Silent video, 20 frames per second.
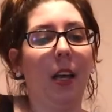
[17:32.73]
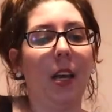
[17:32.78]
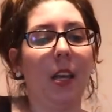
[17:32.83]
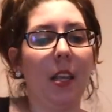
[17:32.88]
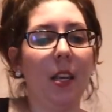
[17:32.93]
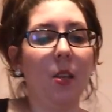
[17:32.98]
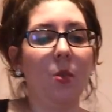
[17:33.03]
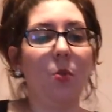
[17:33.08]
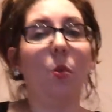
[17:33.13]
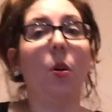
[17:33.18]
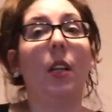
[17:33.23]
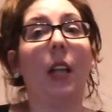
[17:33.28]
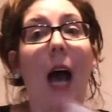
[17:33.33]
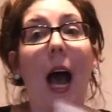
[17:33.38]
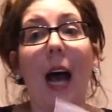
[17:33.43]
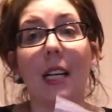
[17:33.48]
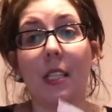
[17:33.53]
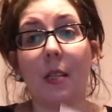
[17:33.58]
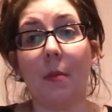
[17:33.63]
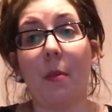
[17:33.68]
Like, these will
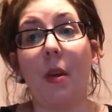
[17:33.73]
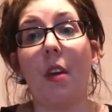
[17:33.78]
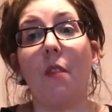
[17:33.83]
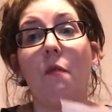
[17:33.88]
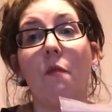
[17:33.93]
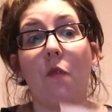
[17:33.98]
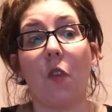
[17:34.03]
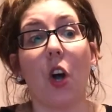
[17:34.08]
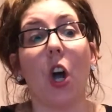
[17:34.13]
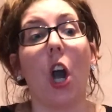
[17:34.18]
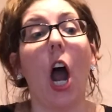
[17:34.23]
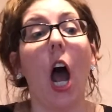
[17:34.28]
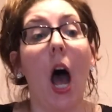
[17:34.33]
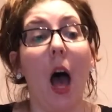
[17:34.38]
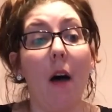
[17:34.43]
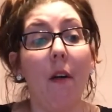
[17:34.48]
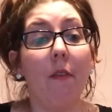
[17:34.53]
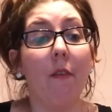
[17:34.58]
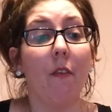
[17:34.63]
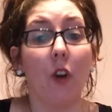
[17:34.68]
last me
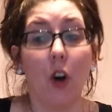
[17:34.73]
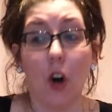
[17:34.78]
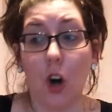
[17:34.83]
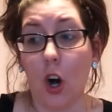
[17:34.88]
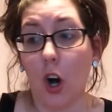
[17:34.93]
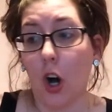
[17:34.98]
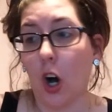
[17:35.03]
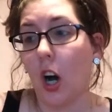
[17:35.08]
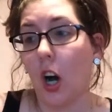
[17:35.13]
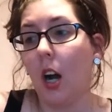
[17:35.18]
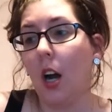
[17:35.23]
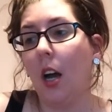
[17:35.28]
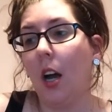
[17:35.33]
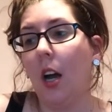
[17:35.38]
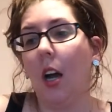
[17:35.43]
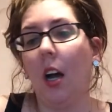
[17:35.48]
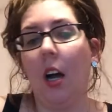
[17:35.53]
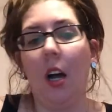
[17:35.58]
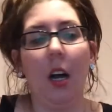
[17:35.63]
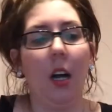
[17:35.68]
forever.
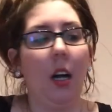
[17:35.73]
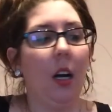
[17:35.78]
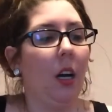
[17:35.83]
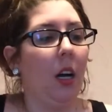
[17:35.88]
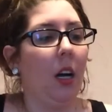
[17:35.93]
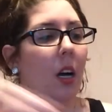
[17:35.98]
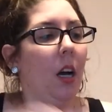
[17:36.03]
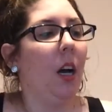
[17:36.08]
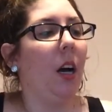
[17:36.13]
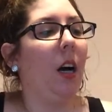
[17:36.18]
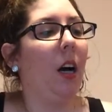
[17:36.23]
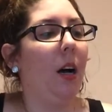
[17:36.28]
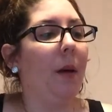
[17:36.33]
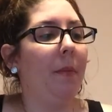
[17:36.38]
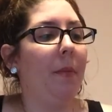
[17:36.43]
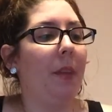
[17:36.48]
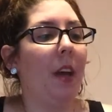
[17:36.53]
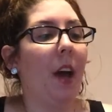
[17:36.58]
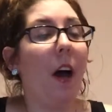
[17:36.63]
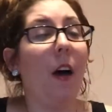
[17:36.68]

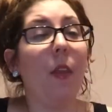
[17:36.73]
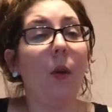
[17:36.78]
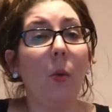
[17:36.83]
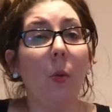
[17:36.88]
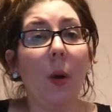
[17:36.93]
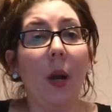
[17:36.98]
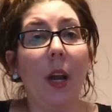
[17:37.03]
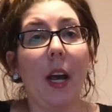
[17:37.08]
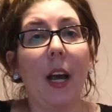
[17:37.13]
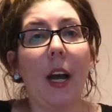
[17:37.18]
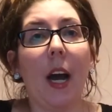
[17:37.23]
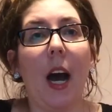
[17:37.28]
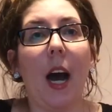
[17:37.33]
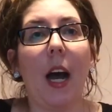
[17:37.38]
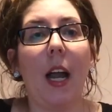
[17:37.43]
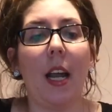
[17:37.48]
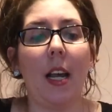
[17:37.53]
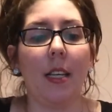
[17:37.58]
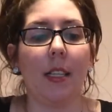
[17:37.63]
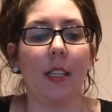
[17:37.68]
The other one I
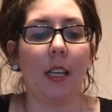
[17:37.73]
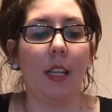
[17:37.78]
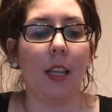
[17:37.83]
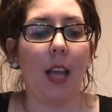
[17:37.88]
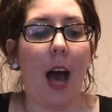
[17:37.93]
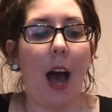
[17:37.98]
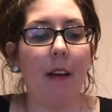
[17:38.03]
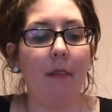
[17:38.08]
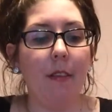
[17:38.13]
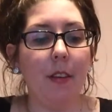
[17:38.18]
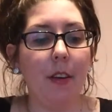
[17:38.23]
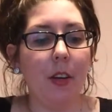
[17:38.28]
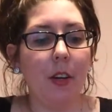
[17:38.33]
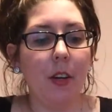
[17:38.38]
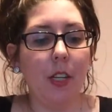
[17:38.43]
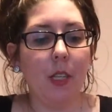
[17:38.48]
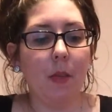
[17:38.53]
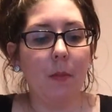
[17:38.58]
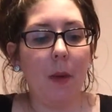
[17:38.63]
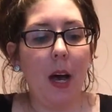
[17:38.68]
got is a
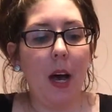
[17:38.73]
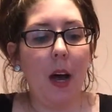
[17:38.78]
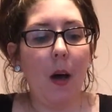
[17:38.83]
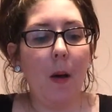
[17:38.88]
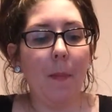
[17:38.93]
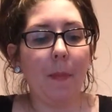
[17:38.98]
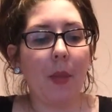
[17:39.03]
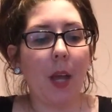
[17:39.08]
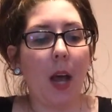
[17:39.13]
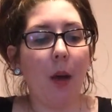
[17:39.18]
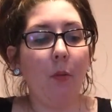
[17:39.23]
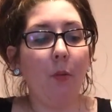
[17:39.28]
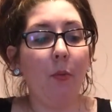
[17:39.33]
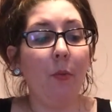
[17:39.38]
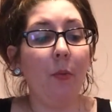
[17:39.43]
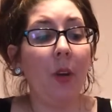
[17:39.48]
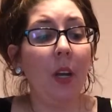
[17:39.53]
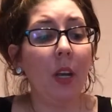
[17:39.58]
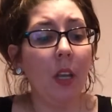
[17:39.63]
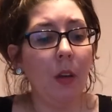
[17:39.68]
lavender smell. I
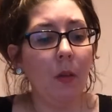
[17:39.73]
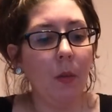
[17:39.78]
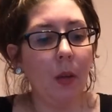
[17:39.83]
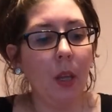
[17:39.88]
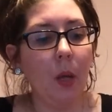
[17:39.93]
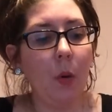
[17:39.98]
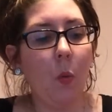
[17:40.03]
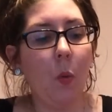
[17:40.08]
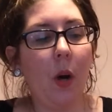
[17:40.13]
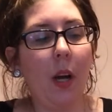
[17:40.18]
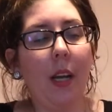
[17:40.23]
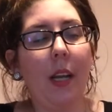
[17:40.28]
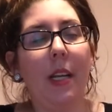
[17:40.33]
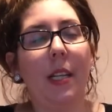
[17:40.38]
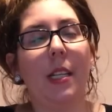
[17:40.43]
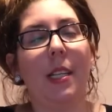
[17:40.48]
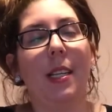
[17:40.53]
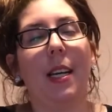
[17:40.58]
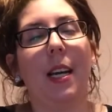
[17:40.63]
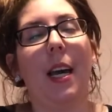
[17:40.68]
really, really
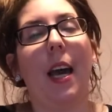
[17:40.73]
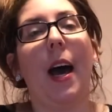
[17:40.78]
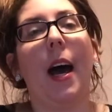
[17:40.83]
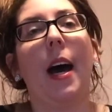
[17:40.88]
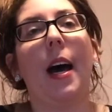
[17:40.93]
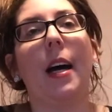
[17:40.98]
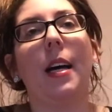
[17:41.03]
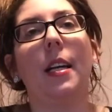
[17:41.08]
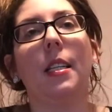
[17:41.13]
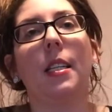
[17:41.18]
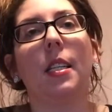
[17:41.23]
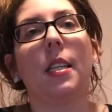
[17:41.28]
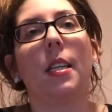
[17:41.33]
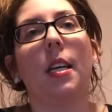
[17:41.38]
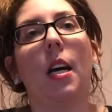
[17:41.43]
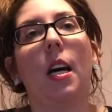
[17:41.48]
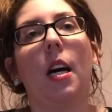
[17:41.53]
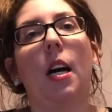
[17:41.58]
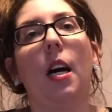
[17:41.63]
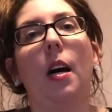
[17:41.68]
wanted to get
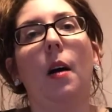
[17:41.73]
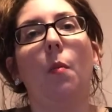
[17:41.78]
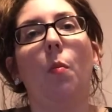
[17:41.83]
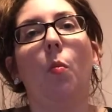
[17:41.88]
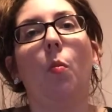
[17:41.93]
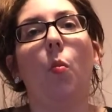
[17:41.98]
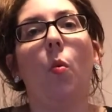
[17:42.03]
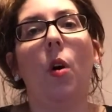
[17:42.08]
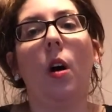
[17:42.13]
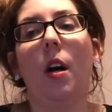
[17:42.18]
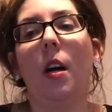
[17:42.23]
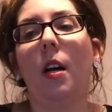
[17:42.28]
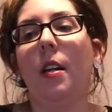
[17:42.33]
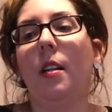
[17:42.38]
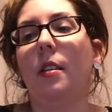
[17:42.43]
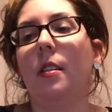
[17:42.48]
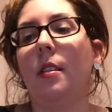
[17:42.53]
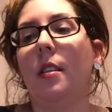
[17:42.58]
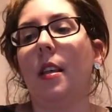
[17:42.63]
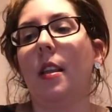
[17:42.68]

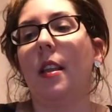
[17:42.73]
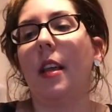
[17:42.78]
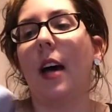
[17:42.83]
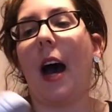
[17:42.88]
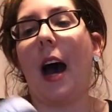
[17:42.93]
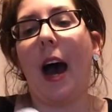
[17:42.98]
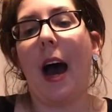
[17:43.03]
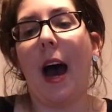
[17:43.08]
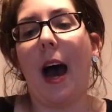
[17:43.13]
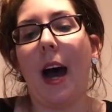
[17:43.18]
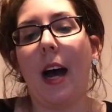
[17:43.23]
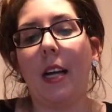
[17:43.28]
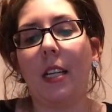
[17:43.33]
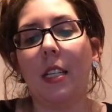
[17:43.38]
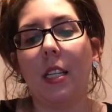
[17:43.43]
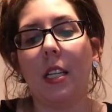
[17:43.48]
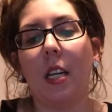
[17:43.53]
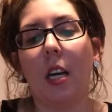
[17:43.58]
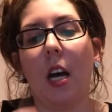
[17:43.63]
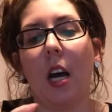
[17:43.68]
ones
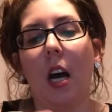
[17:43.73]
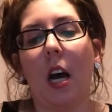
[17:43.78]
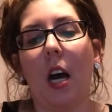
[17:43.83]
that